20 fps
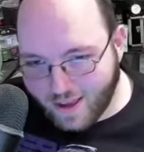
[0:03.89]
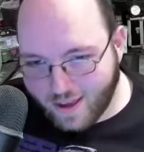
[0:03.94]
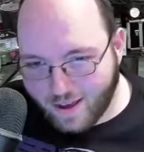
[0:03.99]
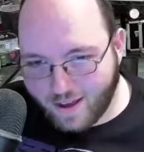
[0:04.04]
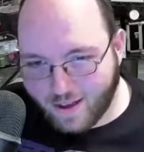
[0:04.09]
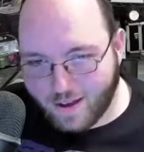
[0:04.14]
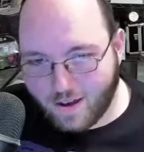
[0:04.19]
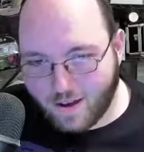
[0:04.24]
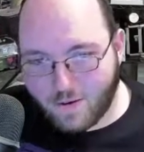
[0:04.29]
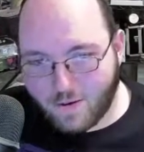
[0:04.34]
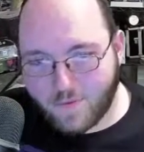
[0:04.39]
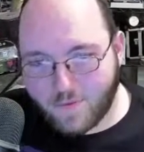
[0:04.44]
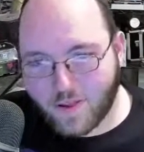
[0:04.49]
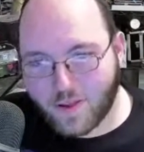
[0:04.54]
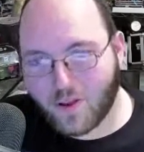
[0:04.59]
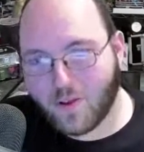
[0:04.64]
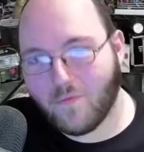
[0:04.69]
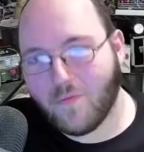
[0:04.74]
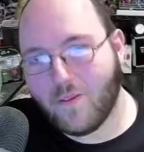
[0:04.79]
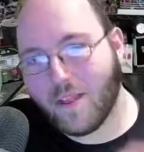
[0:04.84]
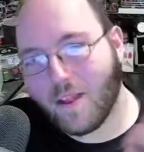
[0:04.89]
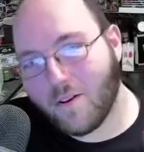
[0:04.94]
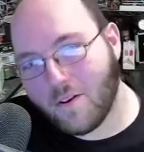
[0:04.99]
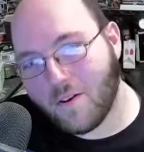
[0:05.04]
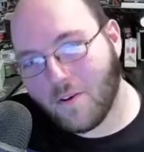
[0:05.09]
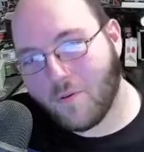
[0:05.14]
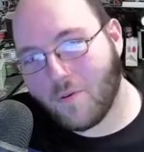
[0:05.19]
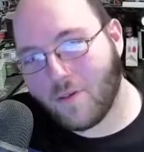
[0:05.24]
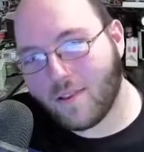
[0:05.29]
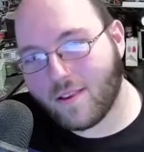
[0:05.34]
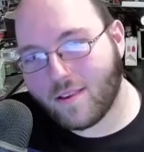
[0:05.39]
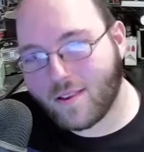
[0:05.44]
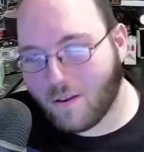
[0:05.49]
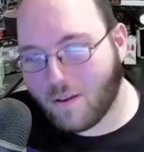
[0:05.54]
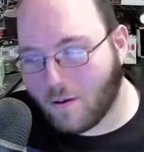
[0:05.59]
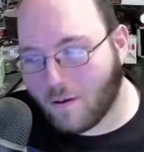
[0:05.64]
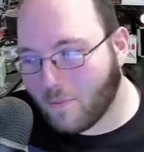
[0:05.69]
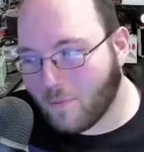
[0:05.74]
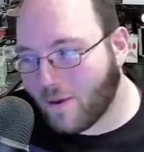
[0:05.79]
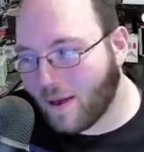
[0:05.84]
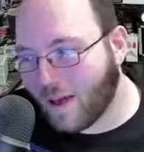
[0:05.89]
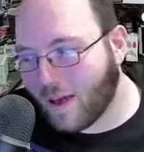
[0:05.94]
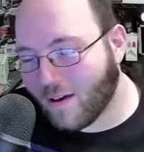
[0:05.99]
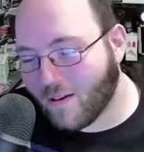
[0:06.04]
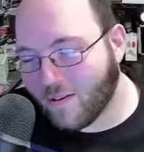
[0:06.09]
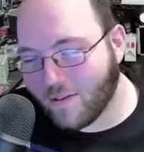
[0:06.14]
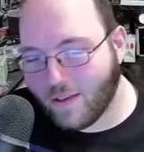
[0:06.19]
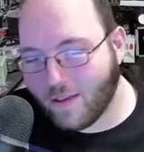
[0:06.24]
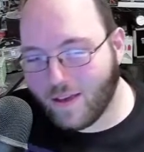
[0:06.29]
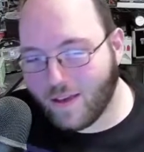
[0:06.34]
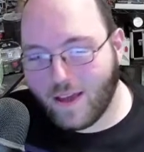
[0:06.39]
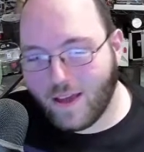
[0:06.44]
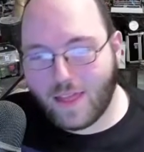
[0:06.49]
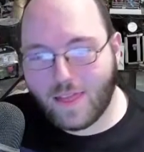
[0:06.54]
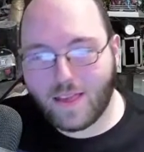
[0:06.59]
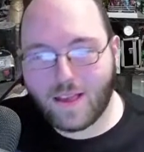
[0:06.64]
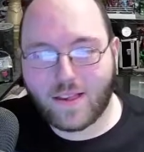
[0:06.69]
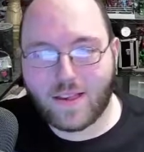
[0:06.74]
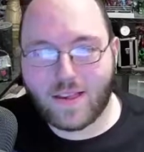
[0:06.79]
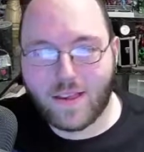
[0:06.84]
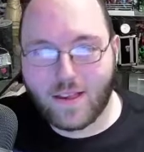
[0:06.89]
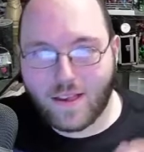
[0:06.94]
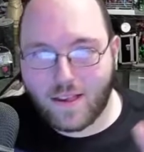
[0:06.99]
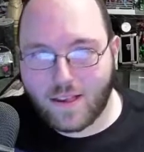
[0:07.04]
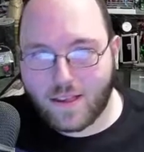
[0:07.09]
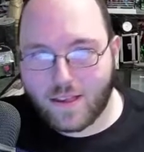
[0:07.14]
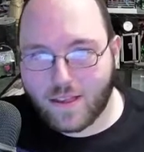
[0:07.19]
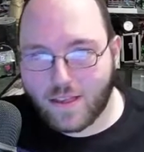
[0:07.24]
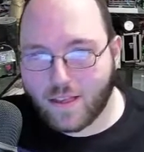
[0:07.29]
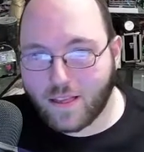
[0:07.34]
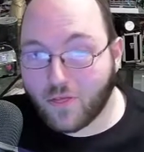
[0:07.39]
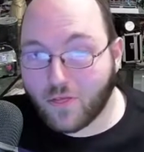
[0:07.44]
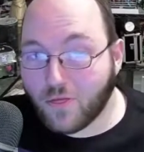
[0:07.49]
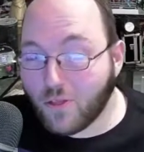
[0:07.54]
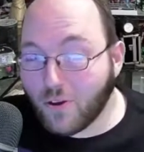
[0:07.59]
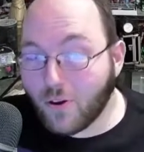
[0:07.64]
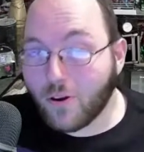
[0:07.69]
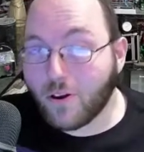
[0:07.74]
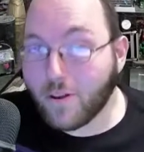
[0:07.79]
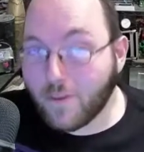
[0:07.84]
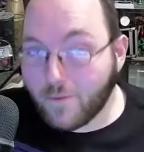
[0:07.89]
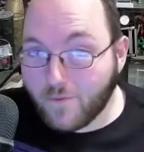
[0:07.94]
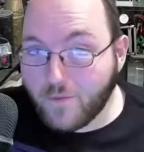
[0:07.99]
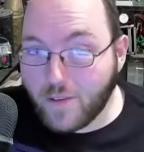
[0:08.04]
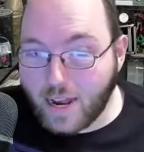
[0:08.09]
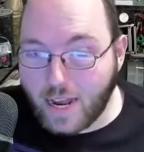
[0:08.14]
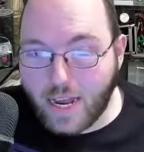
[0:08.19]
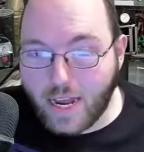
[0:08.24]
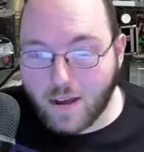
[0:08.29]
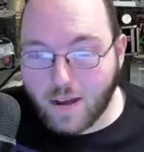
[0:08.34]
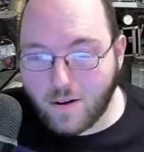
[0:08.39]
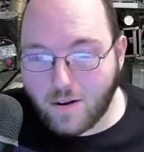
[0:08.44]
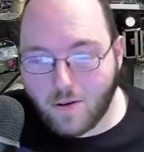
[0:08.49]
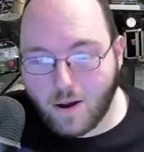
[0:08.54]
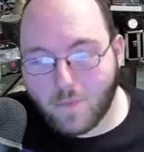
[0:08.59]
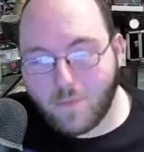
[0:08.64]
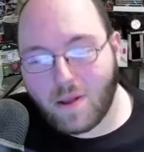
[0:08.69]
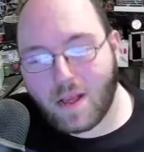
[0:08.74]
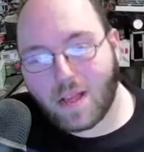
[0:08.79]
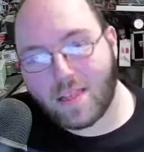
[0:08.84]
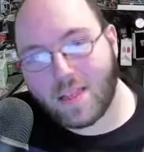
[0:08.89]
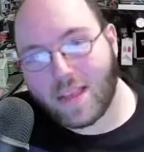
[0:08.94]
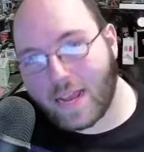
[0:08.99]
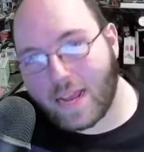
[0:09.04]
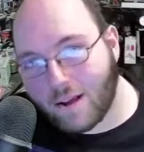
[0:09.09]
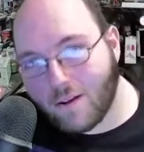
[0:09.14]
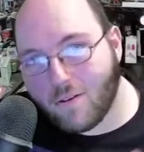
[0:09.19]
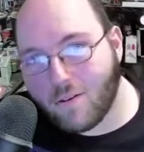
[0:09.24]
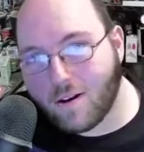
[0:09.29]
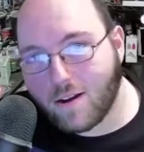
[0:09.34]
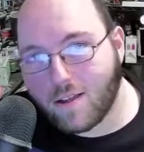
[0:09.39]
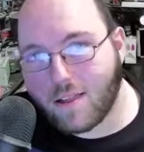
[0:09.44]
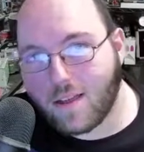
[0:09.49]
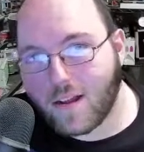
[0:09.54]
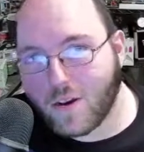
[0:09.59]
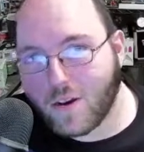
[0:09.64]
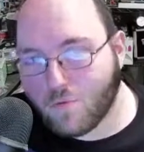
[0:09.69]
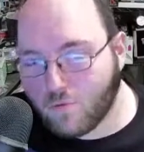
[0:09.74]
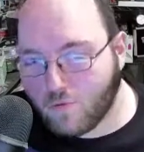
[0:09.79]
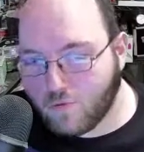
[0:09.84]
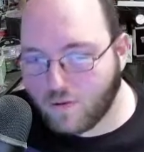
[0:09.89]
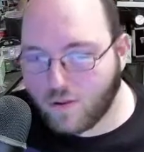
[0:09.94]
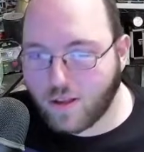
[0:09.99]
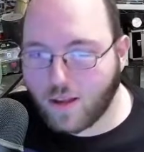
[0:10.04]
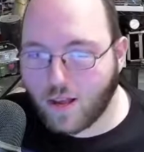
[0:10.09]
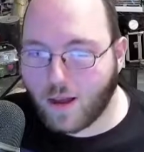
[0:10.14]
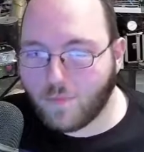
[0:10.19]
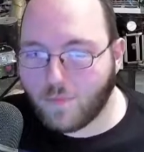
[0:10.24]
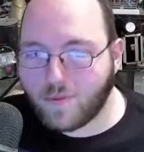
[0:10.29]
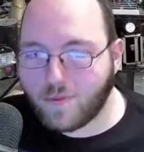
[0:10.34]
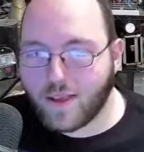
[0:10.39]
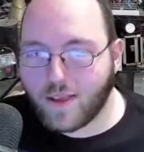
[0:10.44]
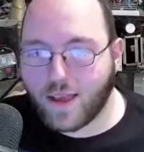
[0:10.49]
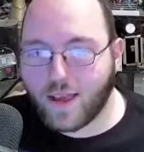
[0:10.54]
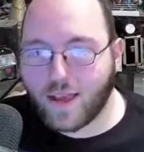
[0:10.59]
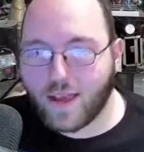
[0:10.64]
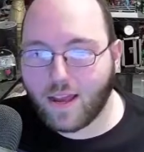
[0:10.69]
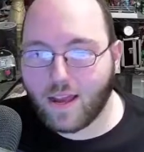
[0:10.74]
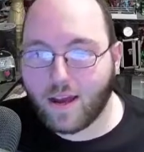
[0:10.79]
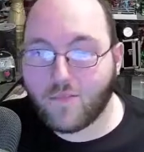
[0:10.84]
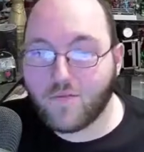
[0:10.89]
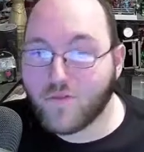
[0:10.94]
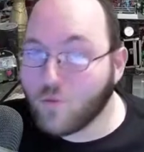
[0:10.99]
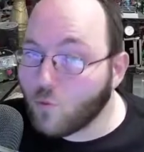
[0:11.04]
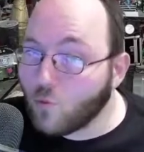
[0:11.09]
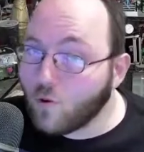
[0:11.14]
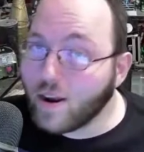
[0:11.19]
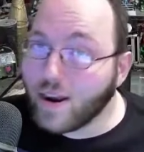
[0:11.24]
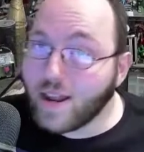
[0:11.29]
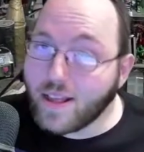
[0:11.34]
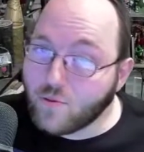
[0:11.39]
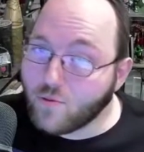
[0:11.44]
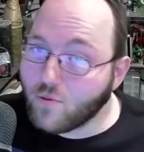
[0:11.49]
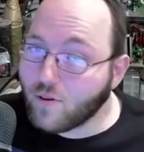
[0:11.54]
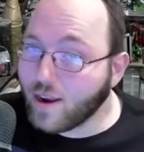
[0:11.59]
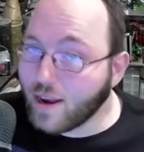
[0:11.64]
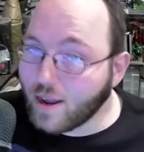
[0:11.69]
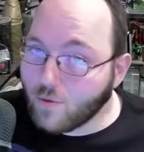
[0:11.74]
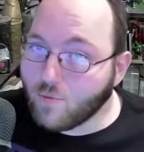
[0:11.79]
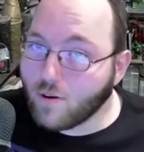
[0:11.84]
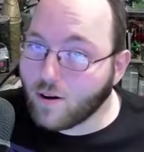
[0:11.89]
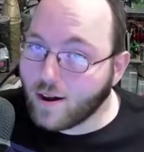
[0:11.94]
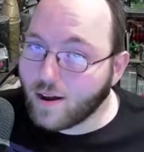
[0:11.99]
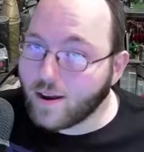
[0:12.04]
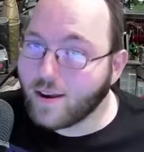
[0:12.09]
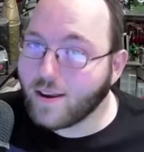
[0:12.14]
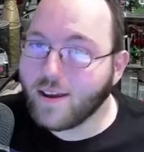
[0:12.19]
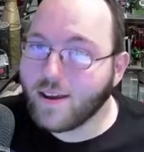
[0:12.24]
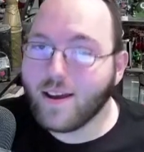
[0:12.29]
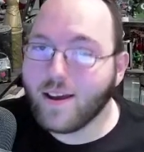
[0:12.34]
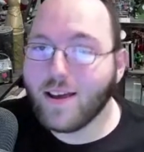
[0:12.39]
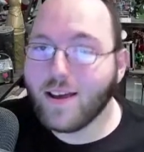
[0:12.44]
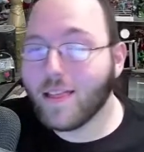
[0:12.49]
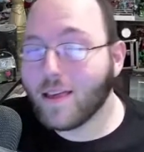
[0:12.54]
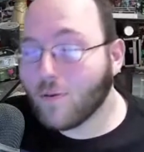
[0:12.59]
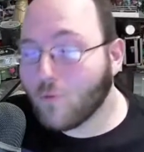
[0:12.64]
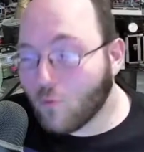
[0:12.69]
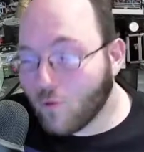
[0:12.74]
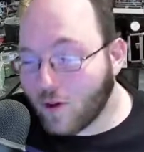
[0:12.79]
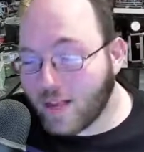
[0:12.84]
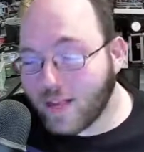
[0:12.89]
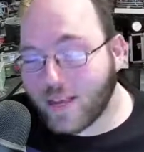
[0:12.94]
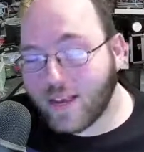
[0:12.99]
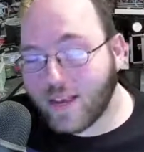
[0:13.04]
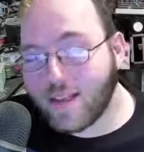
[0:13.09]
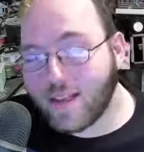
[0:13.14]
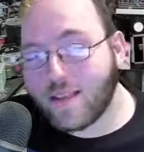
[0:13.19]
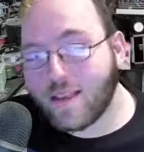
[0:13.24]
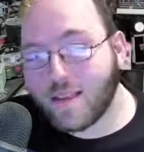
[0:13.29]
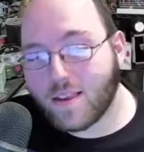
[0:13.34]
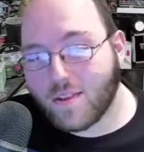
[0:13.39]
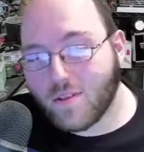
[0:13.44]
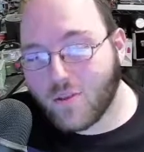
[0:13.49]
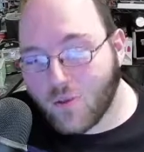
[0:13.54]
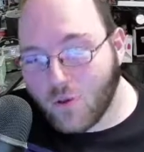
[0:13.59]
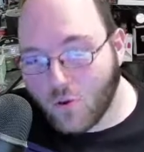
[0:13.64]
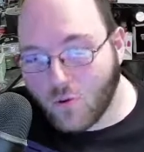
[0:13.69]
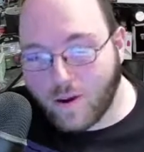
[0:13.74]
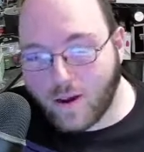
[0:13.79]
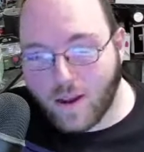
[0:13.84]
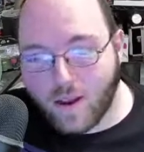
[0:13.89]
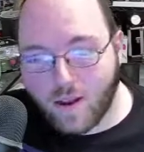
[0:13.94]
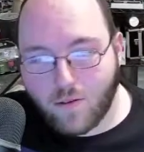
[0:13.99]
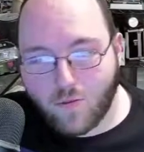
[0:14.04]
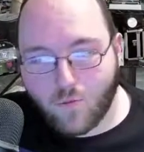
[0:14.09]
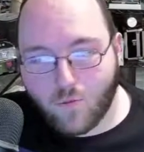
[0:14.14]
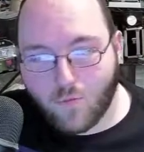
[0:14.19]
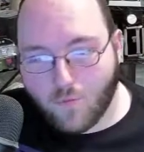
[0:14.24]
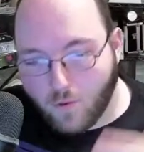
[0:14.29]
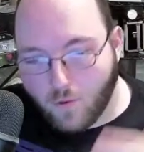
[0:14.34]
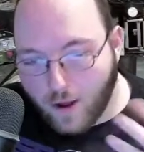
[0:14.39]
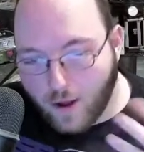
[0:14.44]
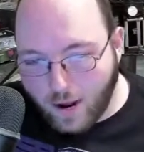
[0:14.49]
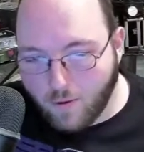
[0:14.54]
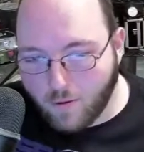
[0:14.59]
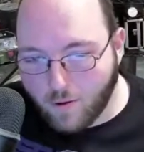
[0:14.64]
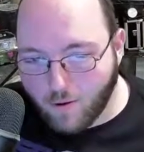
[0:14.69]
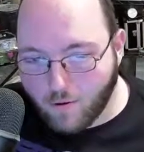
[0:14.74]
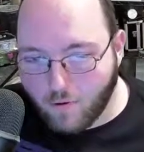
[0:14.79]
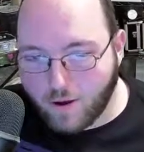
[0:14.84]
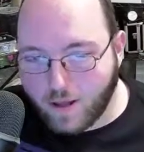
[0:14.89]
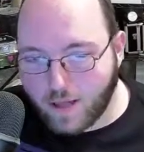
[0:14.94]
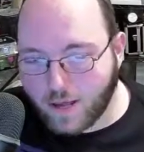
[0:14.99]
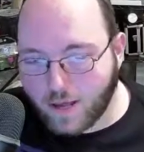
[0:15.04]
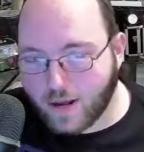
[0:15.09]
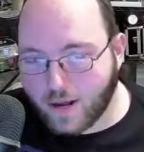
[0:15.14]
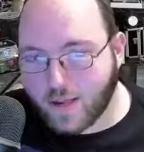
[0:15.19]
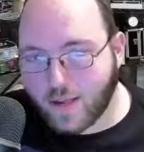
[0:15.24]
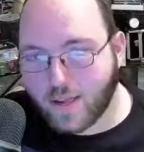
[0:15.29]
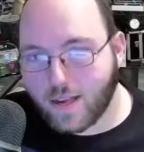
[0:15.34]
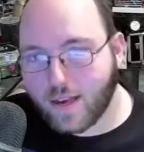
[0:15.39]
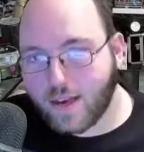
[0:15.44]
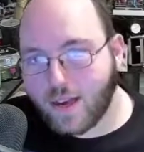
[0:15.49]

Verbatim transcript: Um, so if you don't know what this is all about, this is the third video about the Heroclix rules update of twenty twenty-one that WizKids is doing for Heroclix.